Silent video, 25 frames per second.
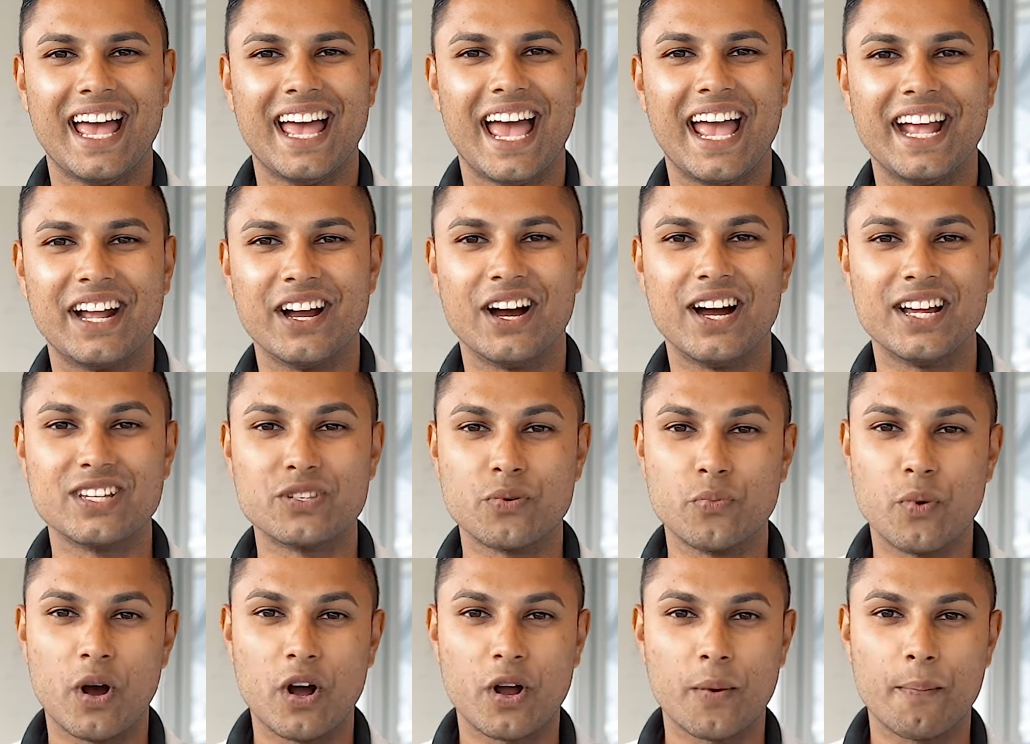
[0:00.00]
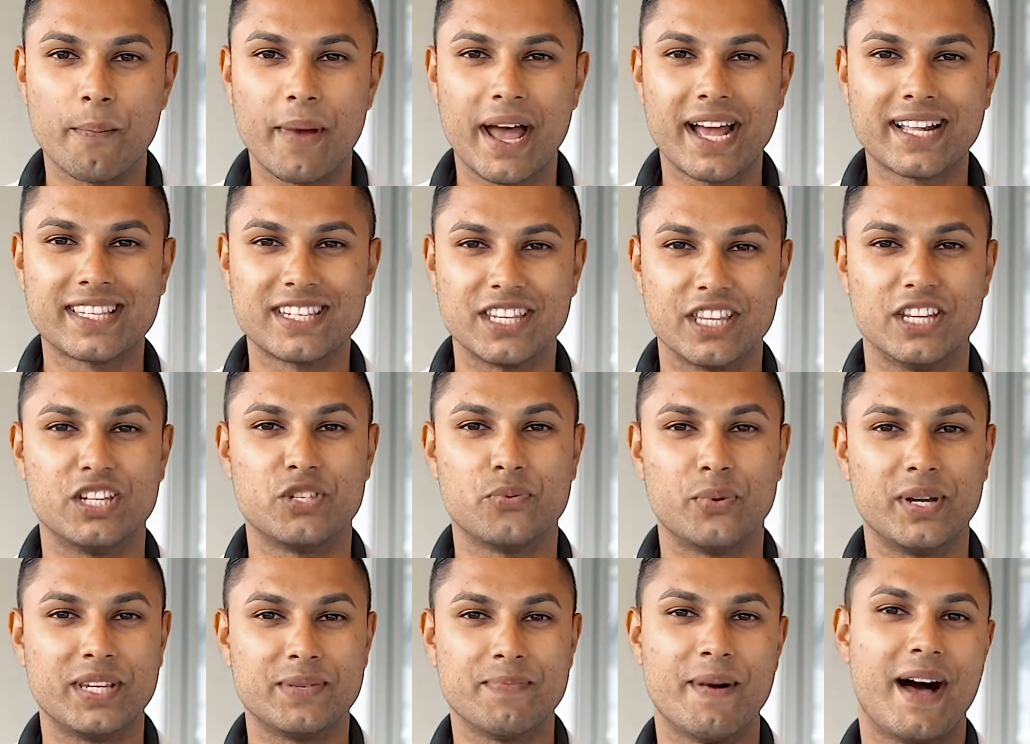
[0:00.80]
Hey guys, welcome back to
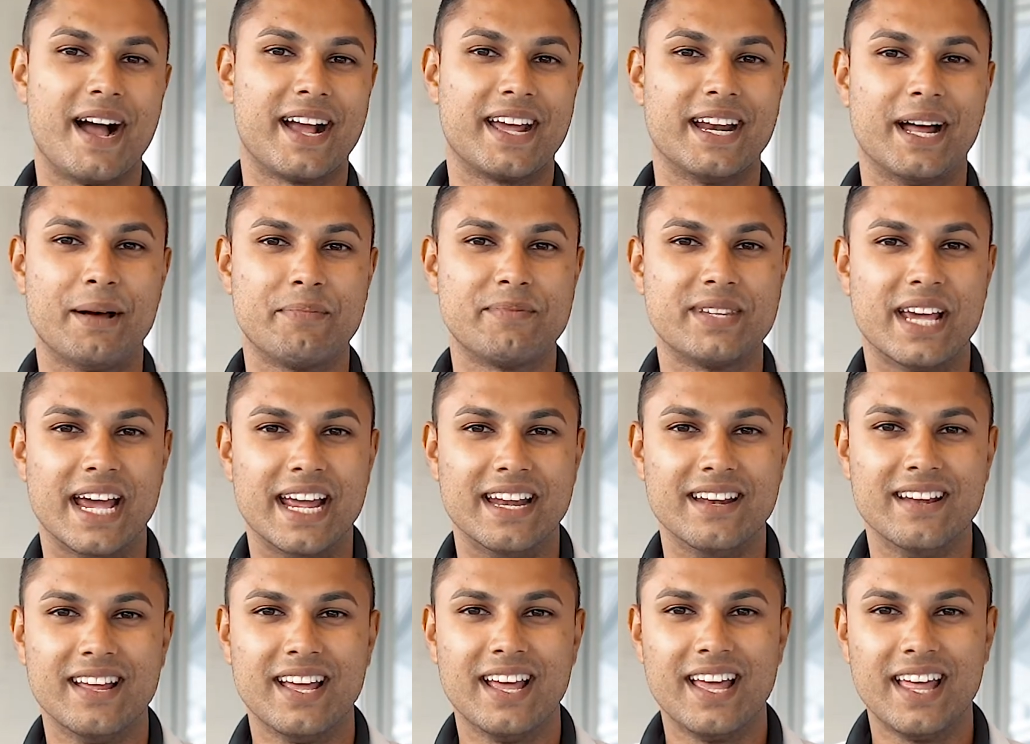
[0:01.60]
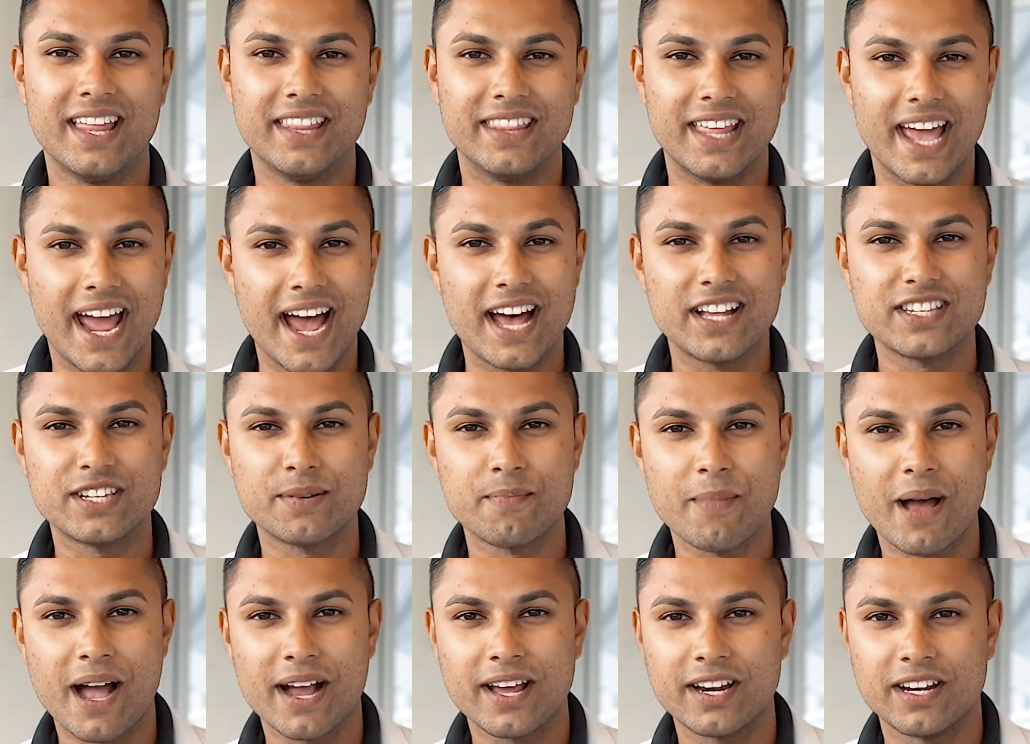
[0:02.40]
this week's market update. The
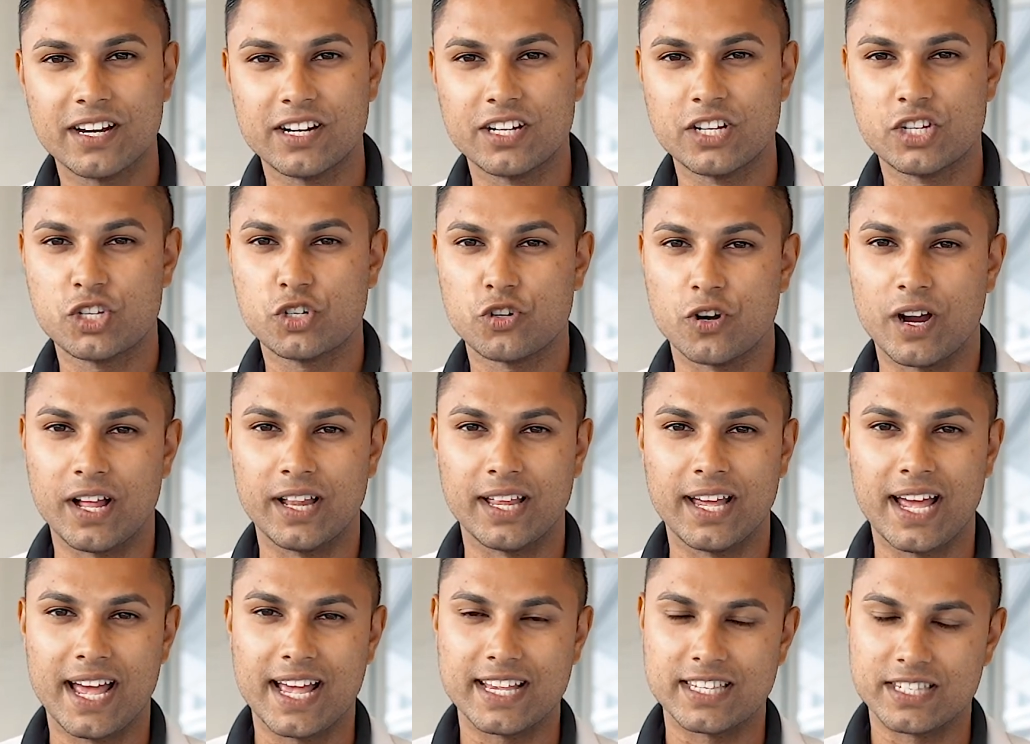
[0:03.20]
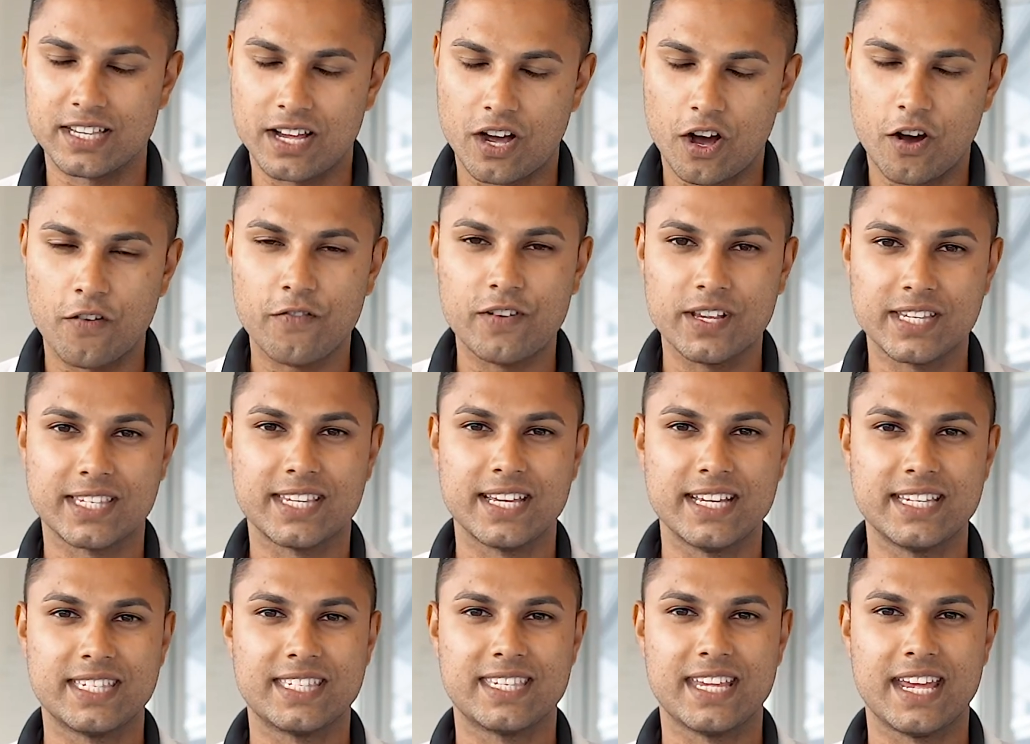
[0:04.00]
housing market in Australia has
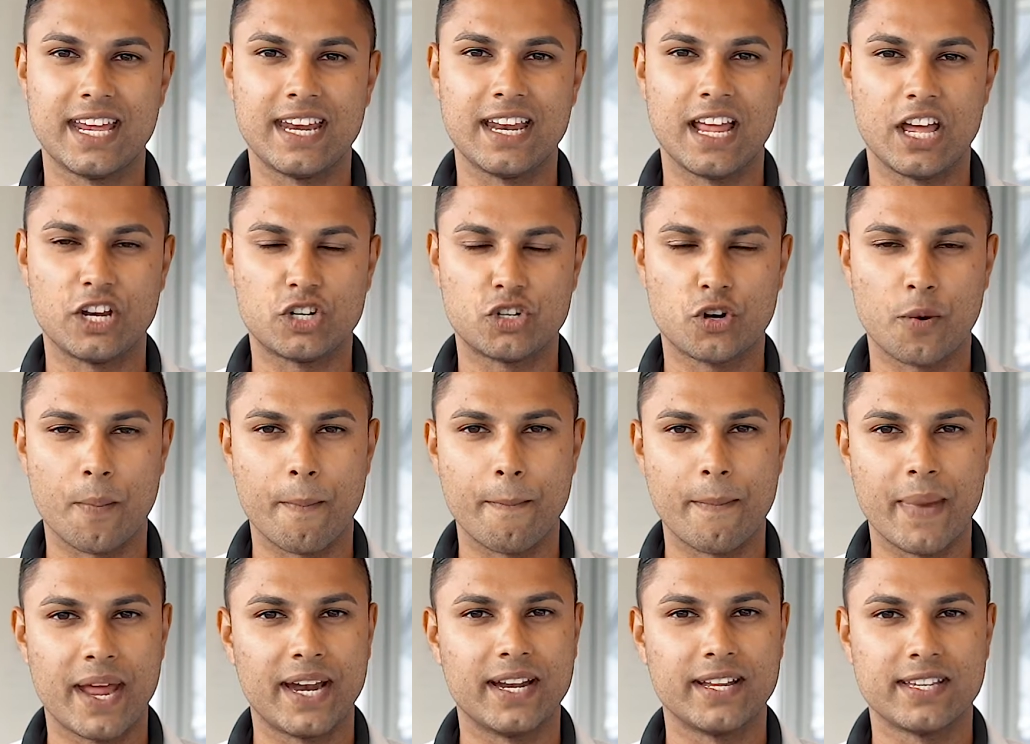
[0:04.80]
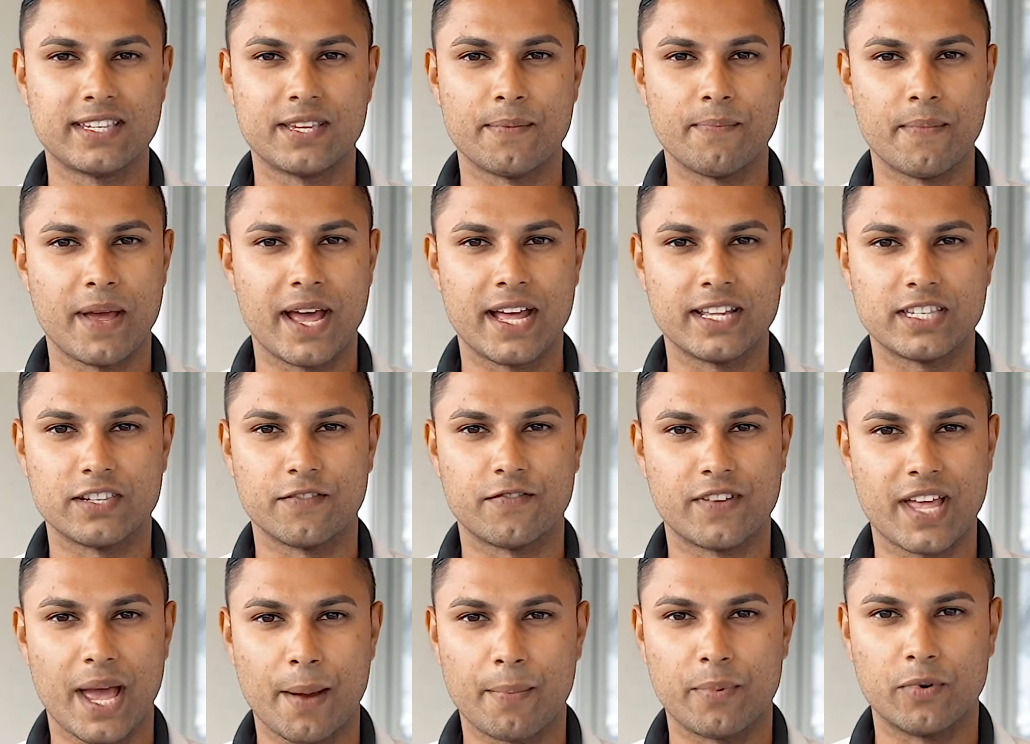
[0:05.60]
obviously seen tremendous amounts
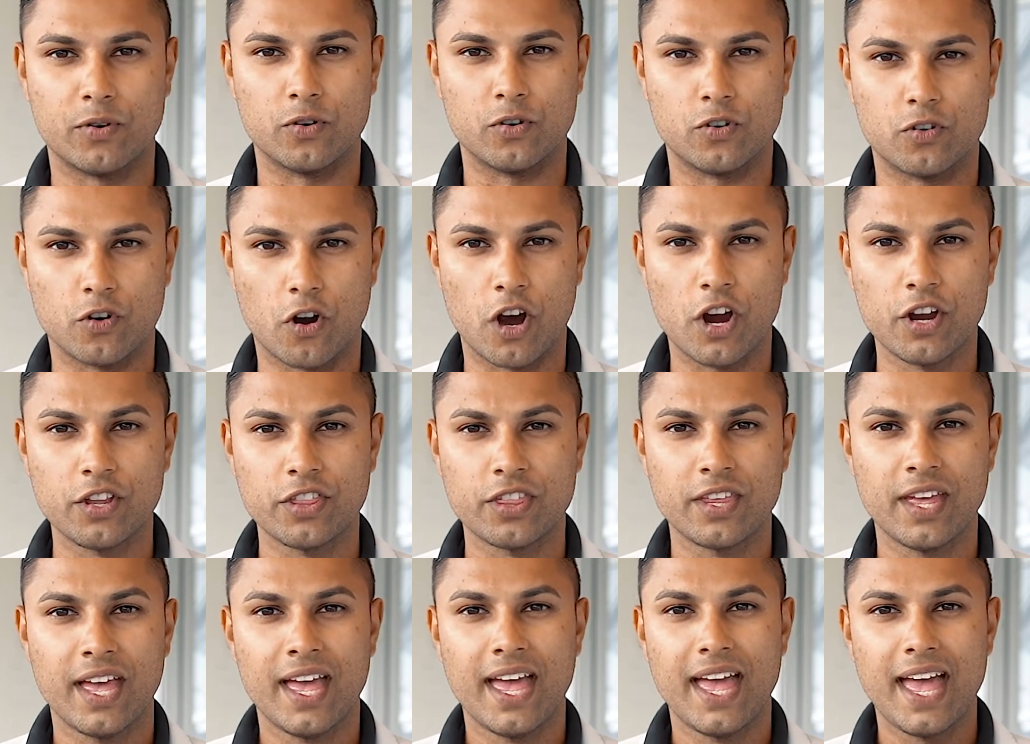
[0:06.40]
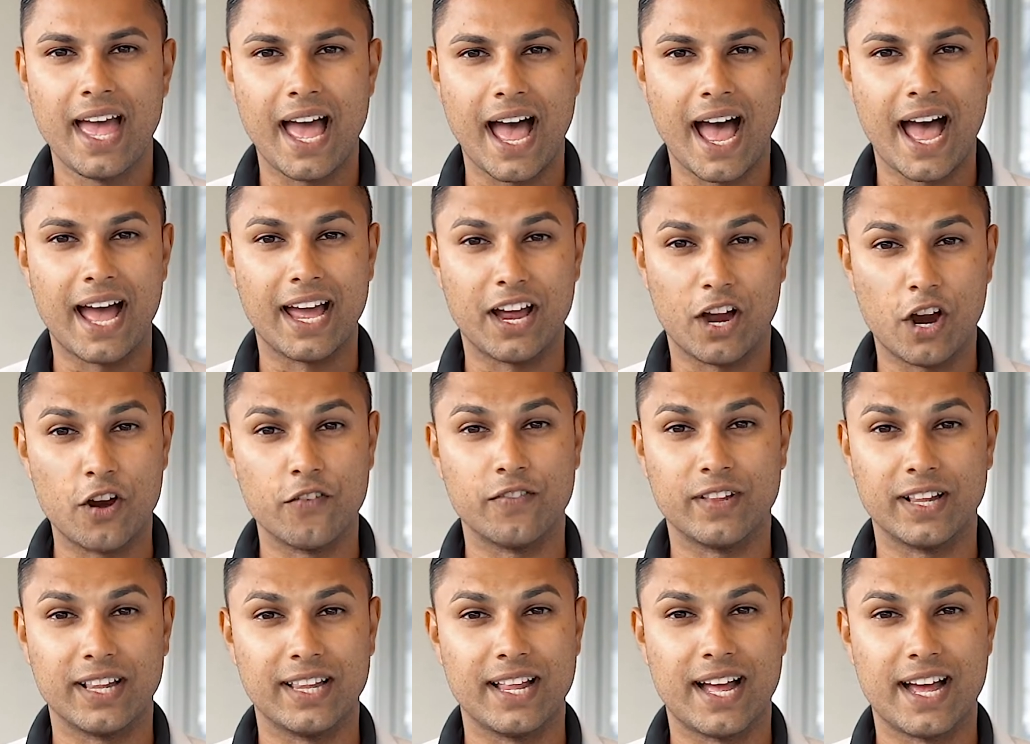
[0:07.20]
of capital growth
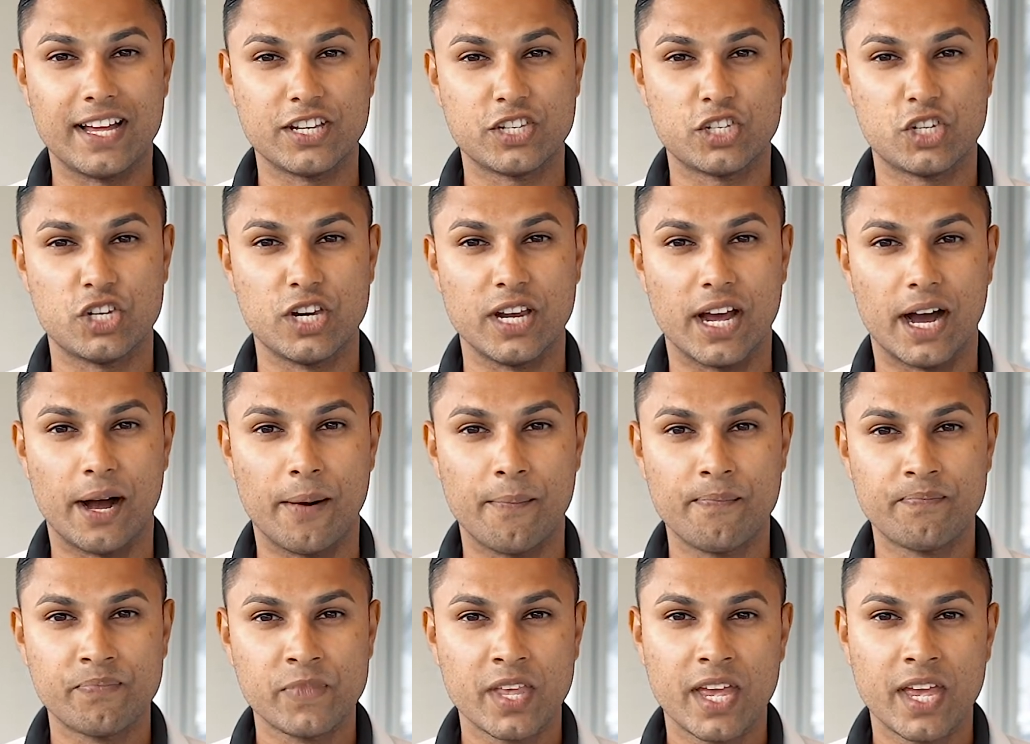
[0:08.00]
over the last year.